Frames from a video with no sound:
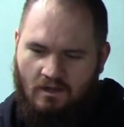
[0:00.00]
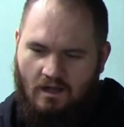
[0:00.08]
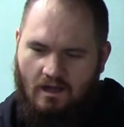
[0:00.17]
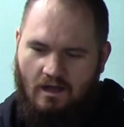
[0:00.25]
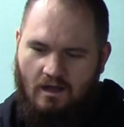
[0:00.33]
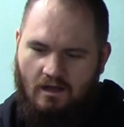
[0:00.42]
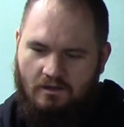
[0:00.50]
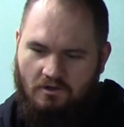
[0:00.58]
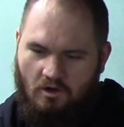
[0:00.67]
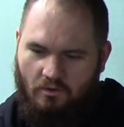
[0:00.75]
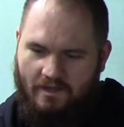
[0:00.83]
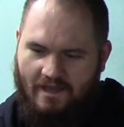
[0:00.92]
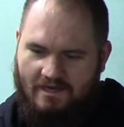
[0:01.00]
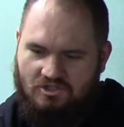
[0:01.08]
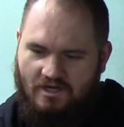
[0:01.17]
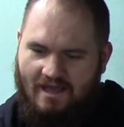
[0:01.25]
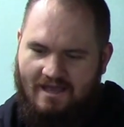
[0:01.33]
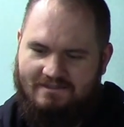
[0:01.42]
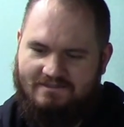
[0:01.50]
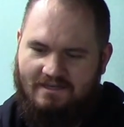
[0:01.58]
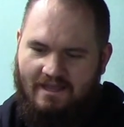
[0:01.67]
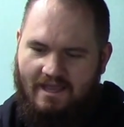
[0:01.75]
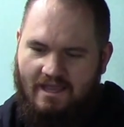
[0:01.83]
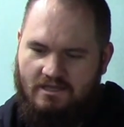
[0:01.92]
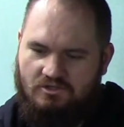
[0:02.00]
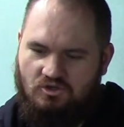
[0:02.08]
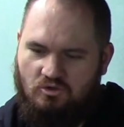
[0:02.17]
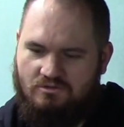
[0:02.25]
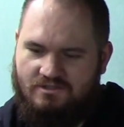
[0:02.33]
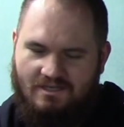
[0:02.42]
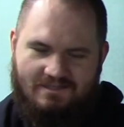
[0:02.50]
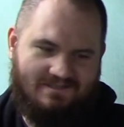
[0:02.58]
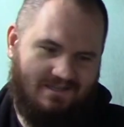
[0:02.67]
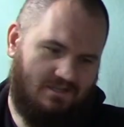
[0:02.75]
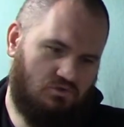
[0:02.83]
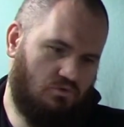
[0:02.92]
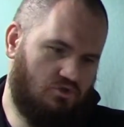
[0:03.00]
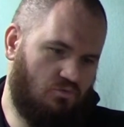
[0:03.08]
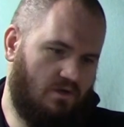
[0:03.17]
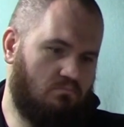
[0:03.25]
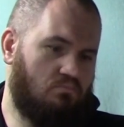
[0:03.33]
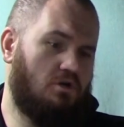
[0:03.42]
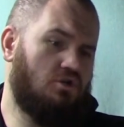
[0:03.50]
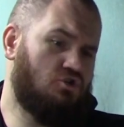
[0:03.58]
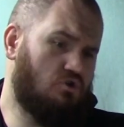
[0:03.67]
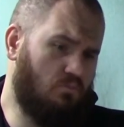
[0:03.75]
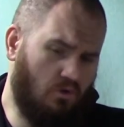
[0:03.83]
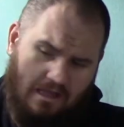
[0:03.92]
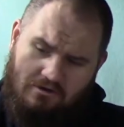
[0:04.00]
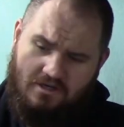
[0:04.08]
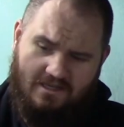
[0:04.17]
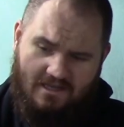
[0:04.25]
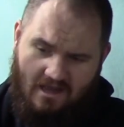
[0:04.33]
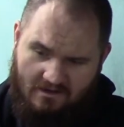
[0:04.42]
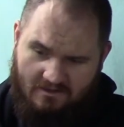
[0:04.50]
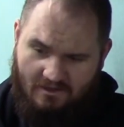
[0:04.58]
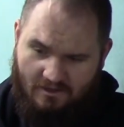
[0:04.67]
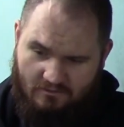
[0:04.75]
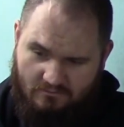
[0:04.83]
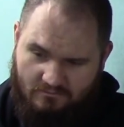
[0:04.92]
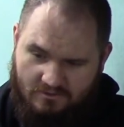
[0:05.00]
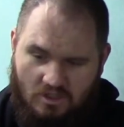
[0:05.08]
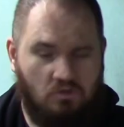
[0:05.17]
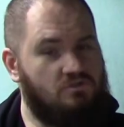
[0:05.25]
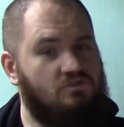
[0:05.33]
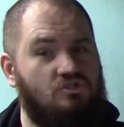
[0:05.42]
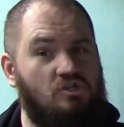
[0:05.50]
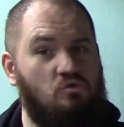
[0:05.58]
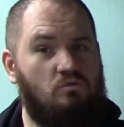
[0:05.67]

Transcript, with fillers: Uh, no, he actually has an A266, which we can pretty sure pull out an E out of there. So it's June.